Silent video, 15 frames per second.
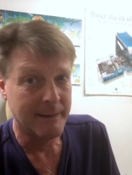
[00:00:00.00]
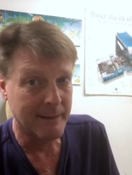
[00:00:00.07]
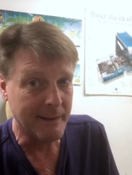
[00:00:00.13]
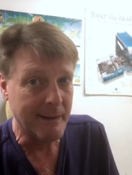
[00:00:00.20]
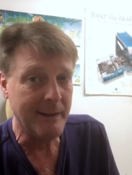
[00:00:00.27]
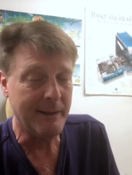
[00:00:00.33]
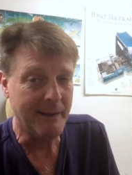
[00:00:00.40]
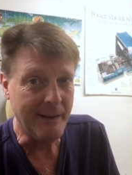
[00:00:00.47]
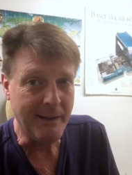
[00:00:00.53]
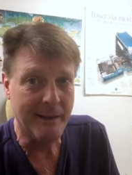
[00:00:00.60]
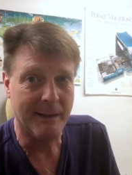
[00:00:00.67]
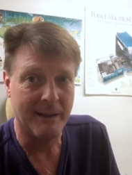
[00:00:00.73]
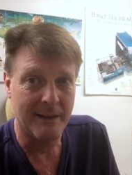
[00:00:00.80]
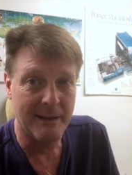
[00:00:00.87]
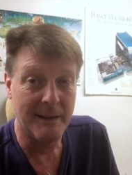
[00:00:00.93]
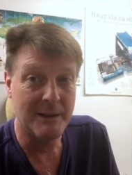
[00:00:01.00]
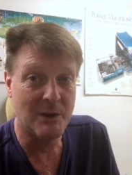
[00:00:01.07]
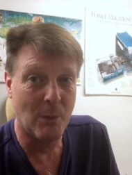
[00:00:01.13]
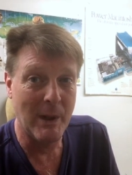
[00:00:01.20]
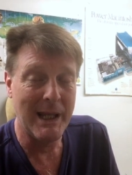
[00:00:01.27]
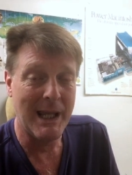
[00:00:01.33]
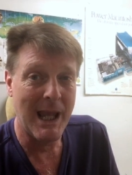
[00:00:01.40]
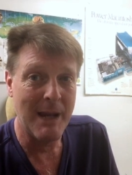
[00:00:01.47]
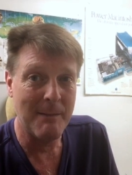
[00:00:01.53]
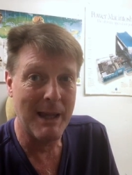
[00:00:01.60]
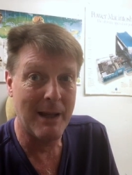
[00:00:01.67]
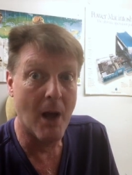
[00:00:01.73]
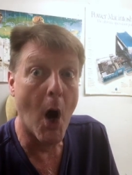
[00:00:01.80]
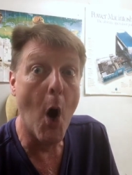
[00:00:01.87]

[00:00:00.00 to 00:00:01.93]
Uh, yeah, I like the way it came out.